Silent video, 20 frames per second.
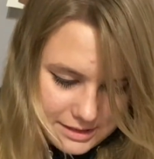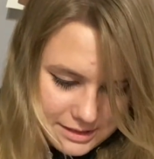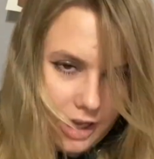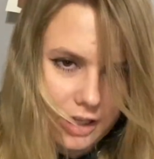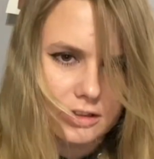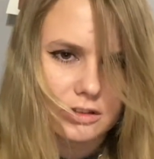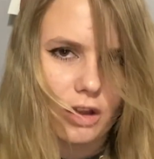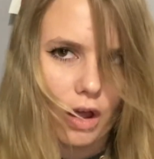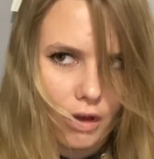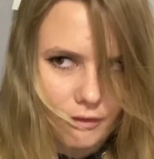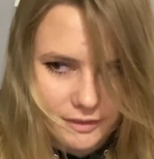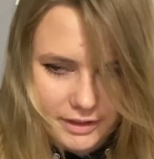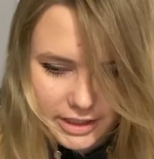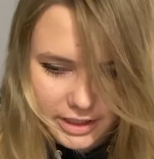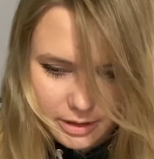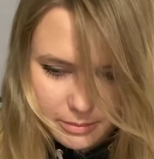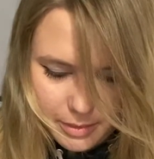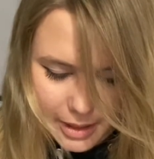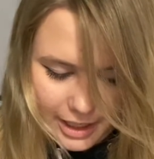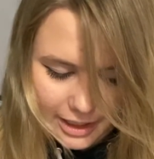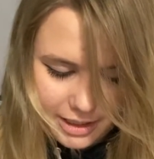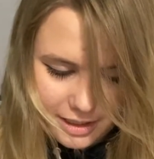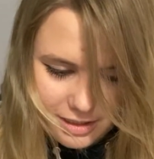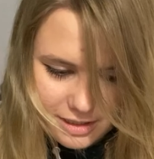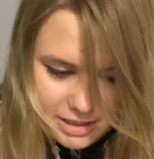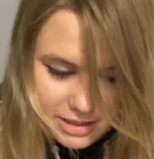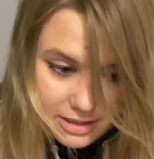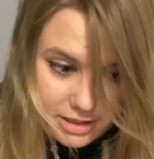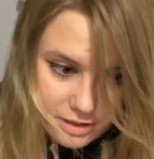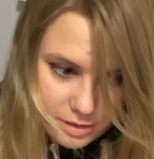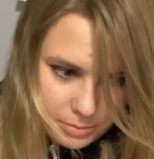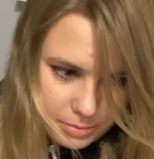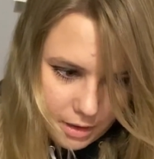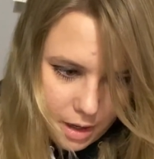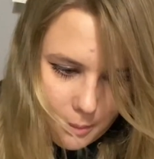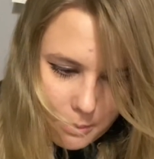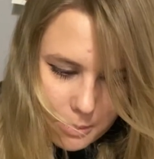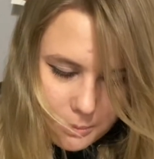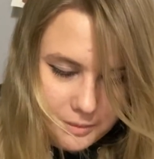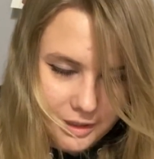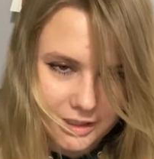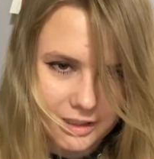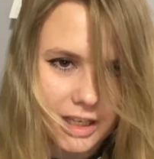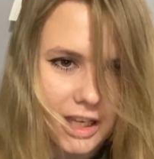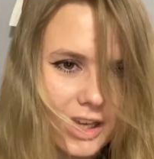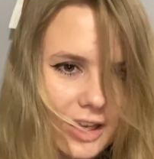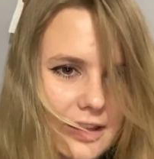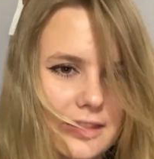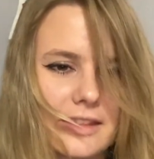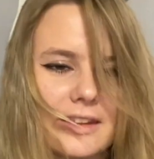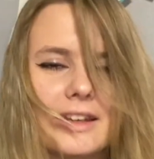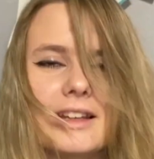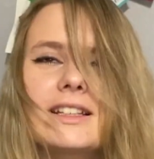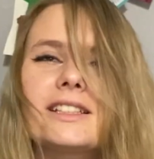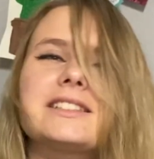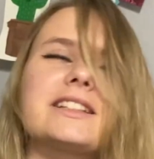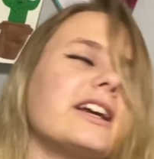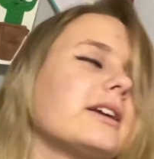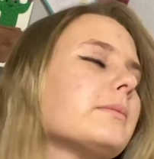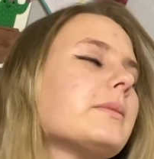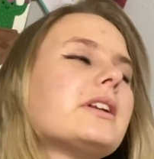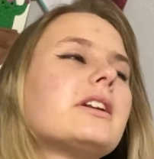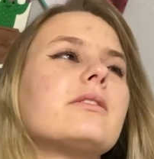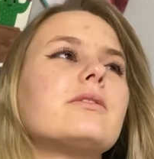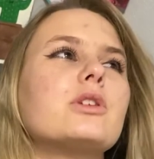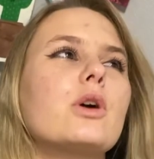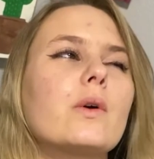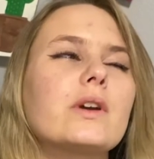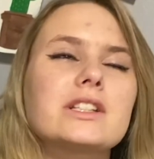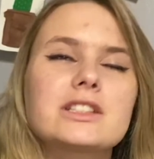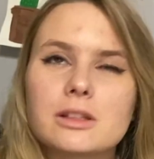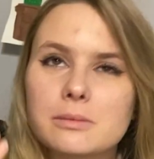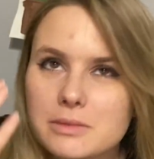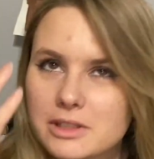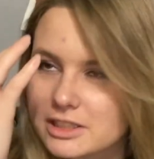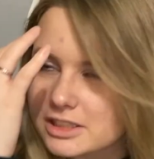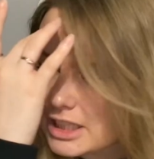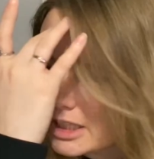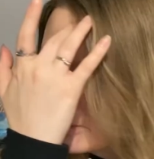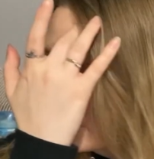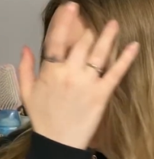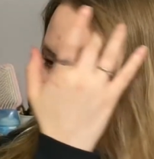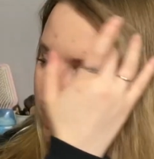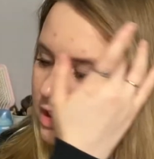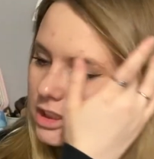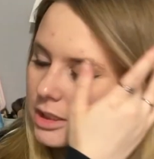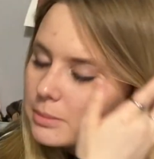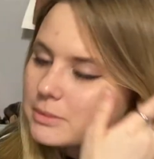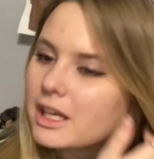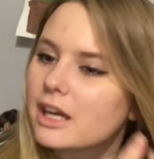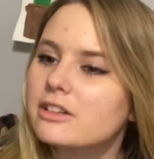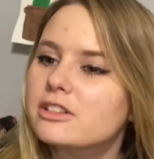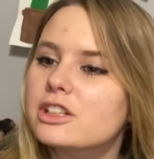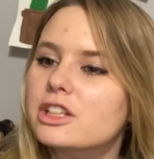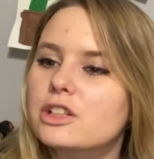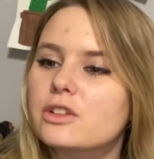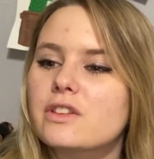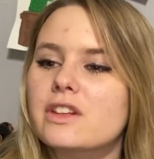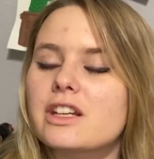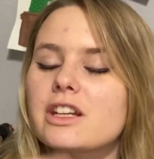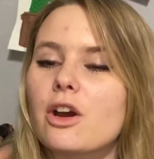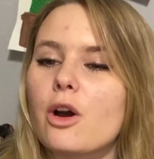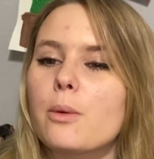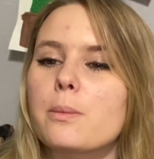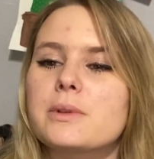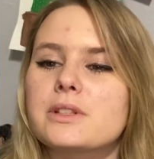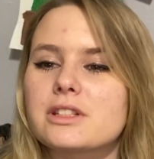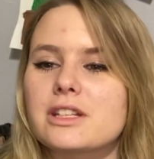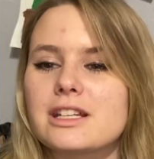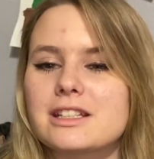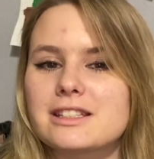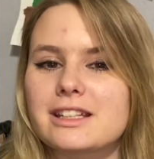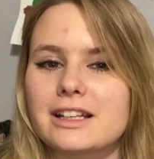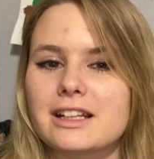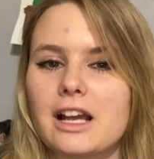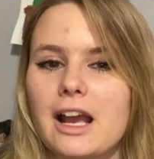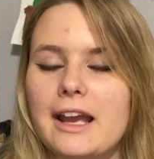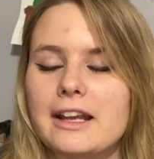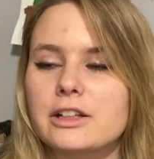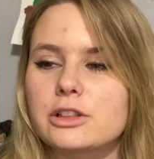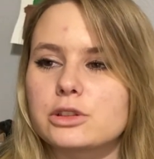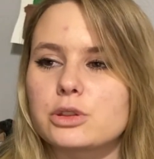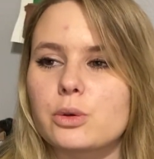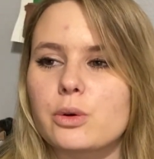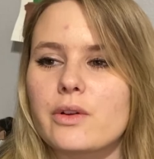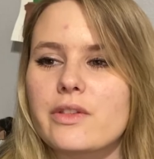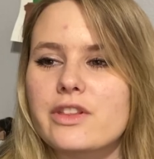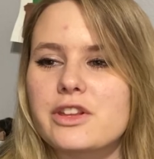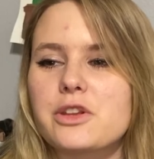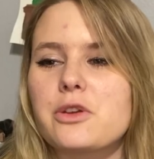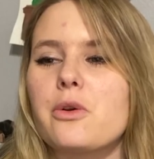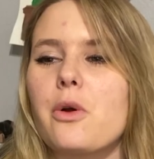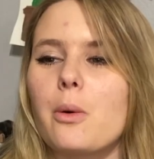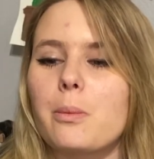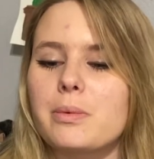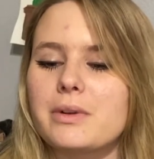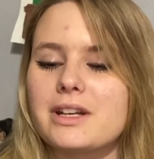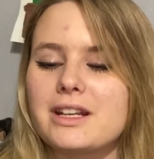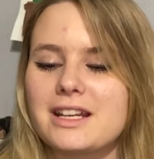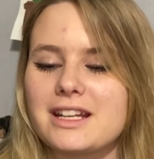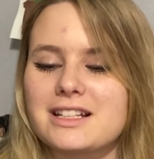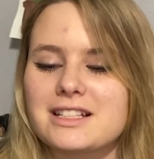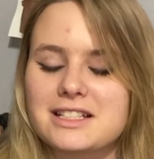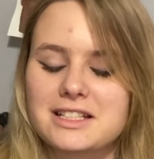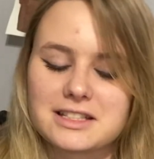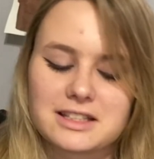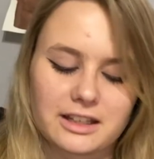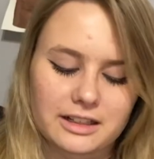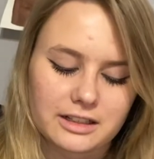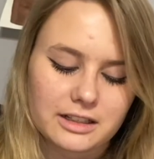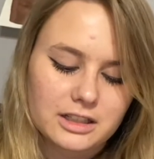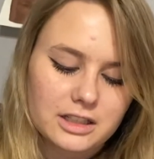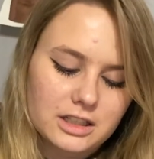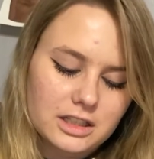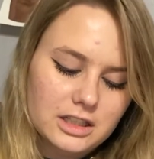I love getting packages. It's a problem. Like the excitement of knowing something's like being shipped out to you, then it open it's like at your door and then you open it and it's just like